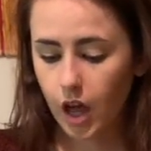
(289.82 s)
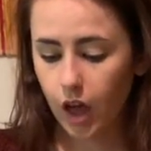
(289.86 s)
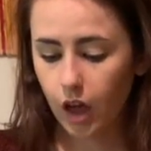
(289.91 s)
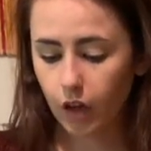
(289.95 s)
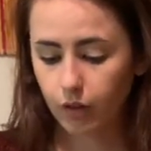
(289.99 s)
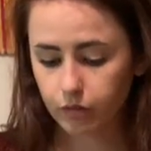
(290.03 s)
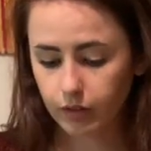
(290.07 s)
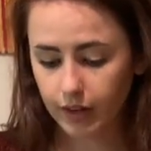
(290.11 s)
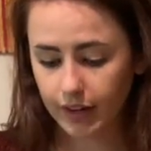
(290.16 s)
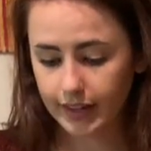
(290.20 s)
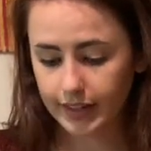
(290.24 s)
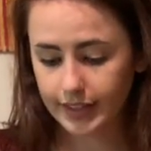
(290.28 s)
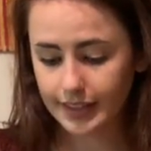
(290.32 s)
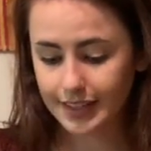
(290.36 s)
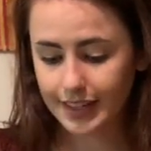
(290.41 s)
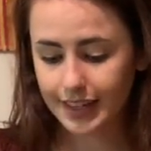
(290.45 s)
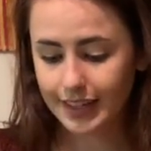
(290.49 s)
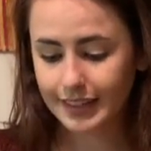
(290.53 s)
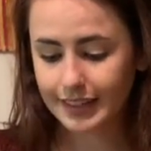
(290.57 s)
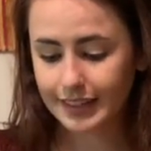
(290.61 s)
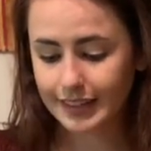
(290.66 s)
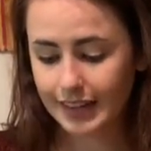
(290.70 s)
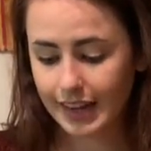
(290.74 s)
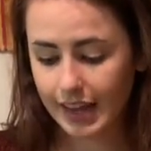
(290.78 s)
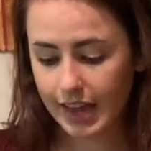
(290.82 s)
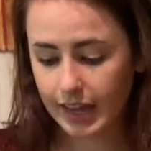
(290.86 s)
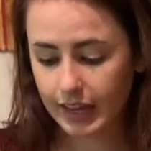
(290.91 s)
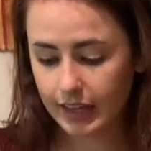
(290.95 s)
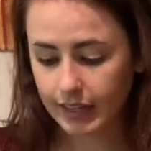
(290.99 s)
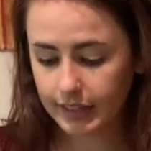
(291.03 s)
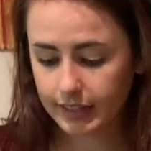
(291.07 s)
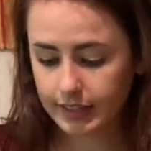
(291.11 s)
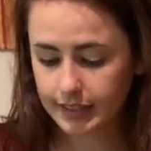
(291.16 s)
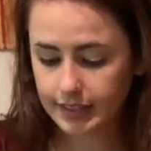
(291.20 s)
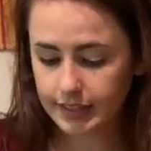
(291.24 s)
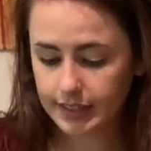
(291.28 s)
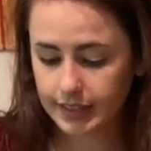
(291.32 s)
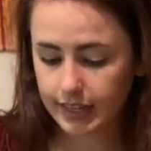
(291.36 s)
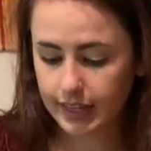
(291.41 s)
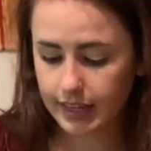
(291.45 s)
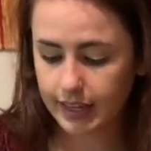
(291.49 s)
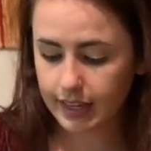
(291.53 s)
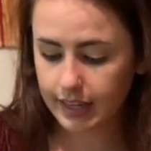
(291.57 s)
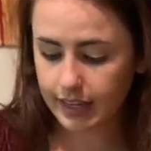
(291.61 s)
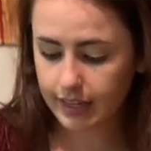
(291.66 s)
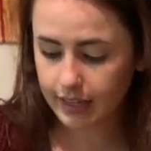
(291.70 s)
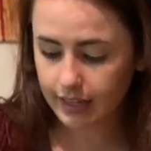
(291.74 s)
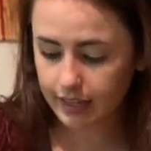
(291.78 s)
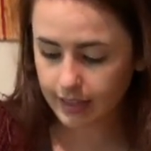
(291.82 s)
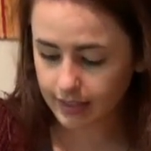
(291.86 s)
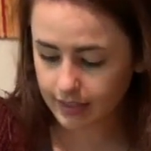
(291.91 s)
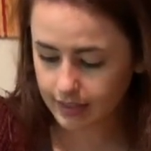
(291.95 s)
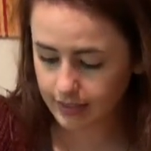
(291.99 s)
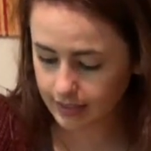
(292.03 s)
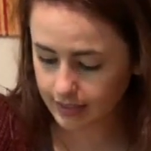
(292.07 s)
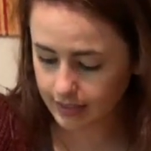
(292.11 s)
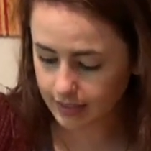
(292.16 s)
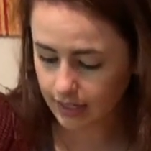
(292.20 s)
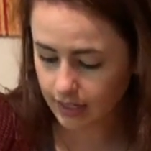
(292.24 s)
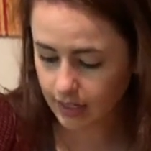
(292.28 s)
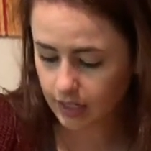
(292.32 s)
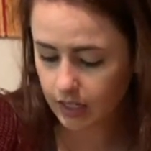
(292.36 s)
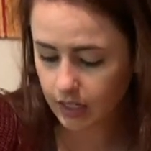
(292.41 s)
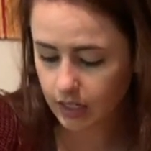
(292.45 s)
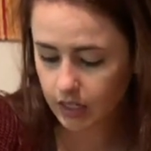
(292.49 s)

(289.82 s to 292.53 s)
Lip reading: All right, next is